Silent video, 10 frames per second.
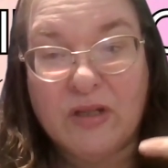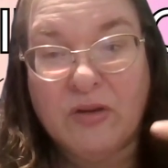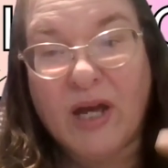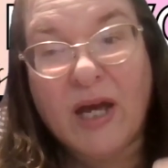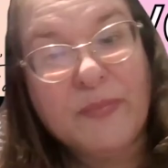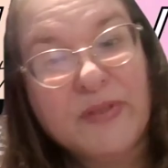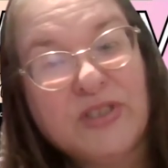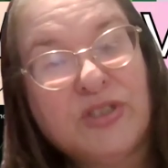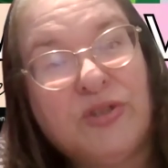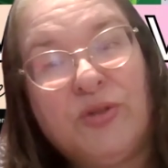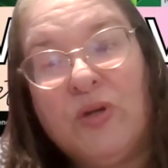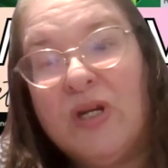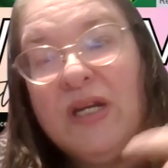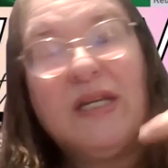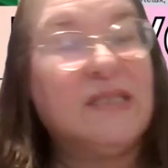you happen to
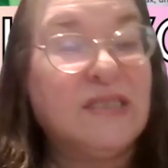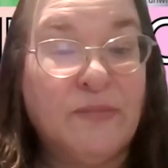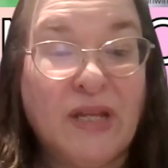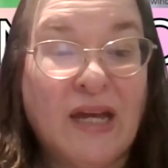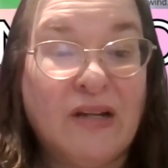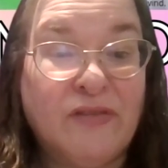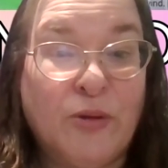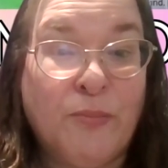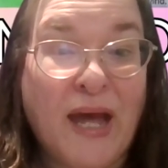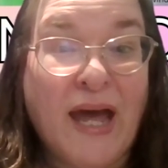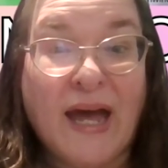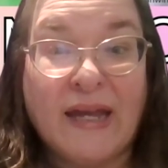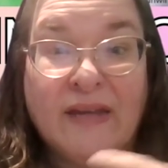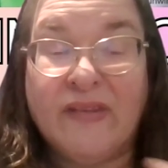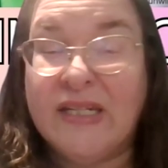get something out of your
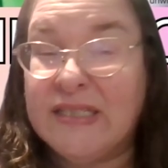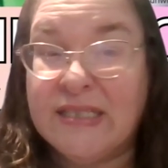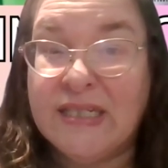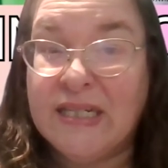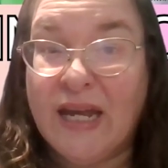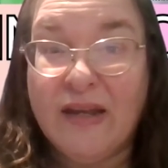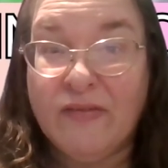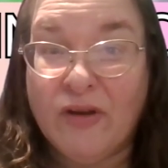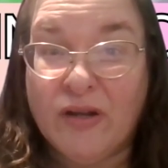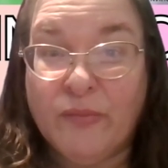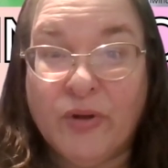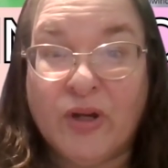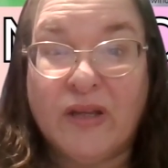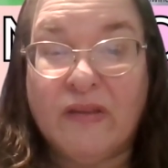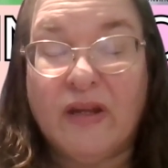bag and they see Avon
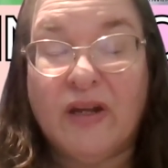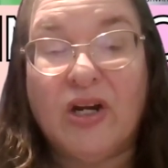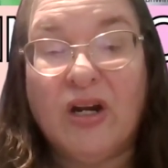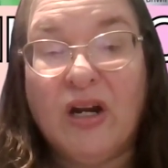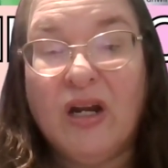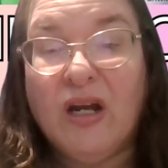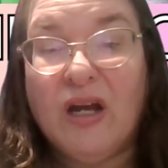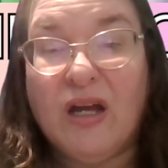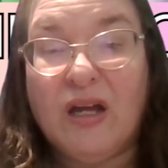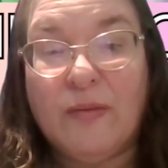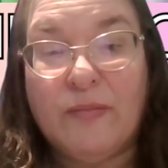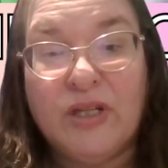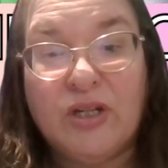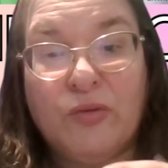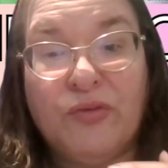book in there.
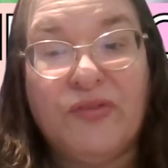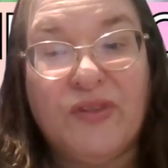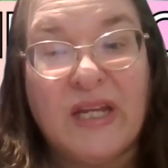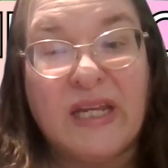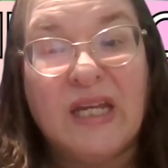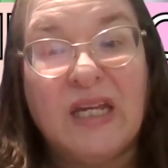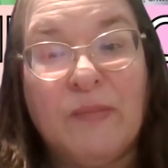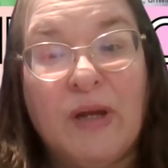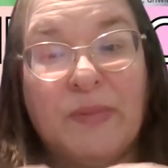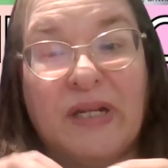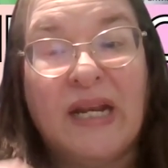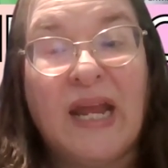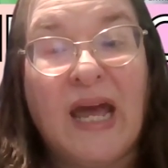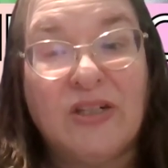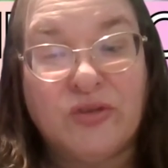It can come up
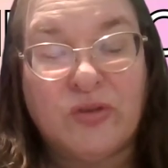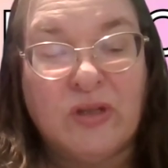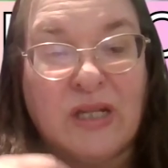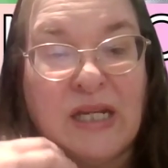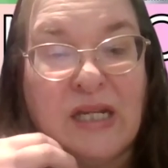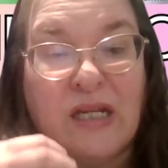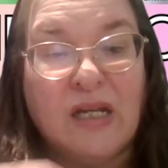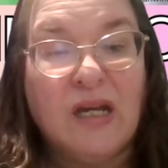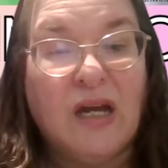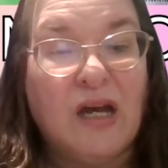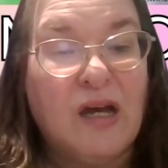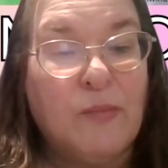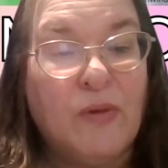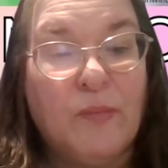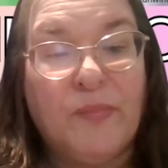naturally,
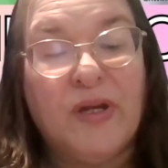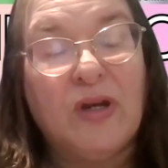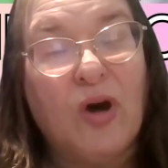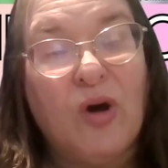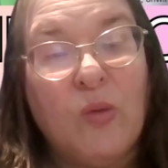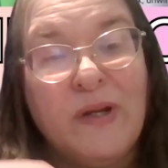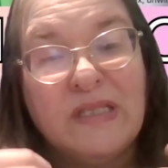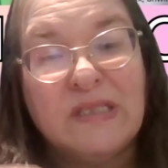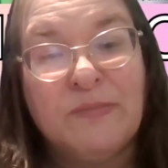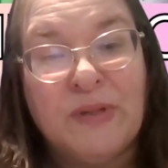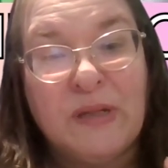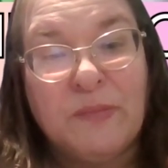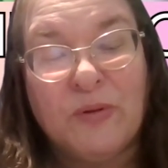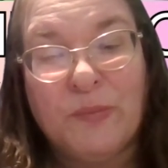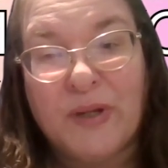but always be
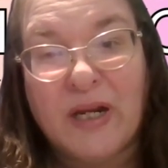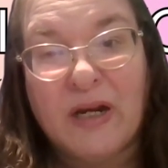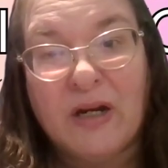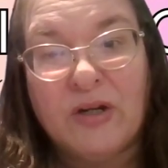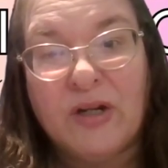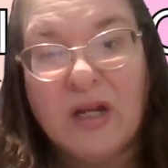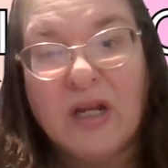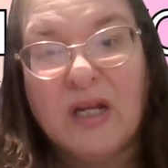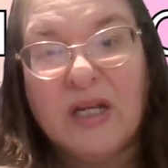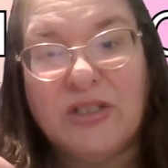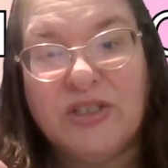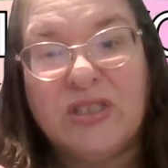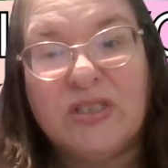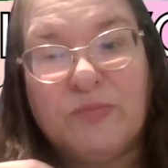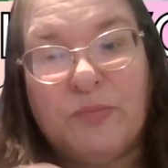prepared and
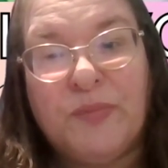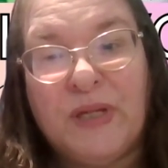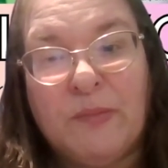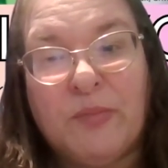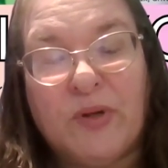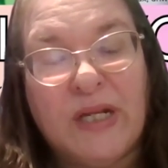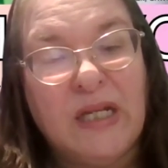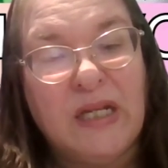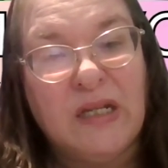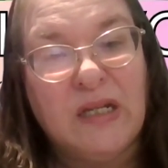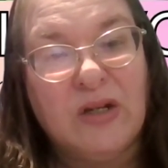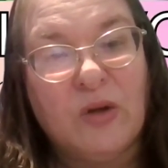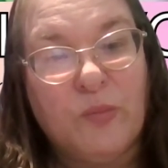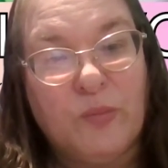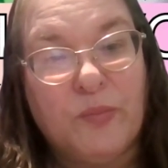just be bringing
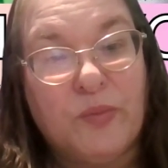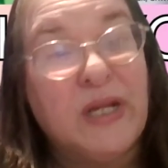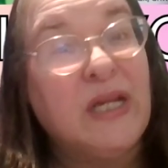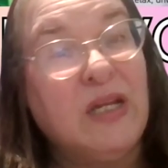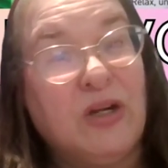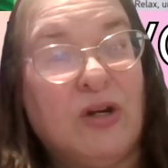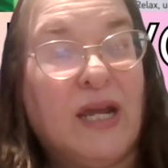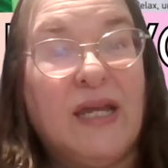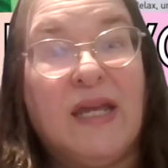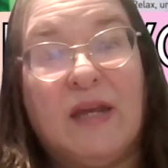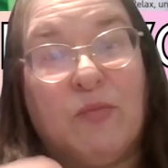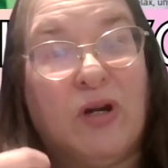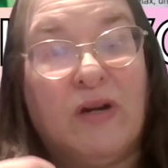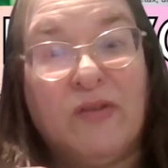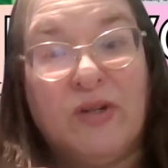your A game
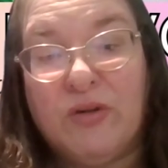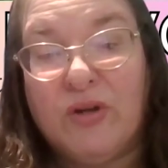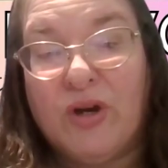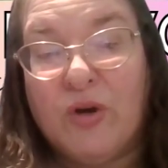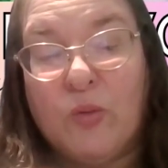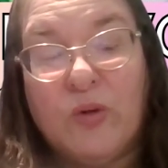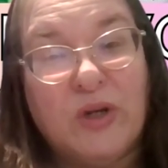wherever you go,